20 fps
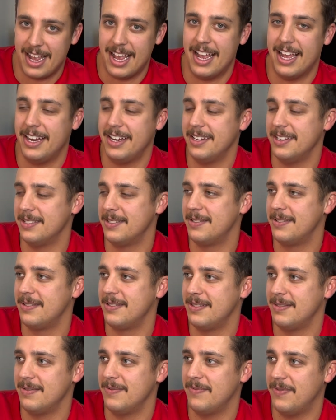And his
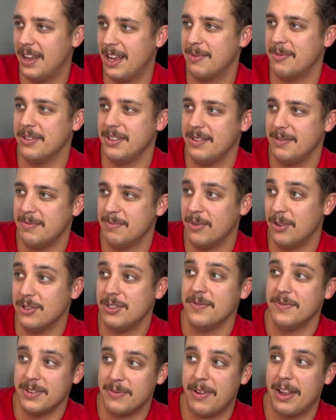family, most
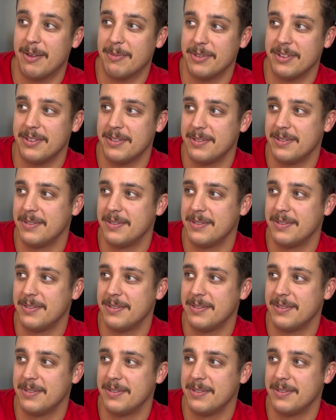of his family.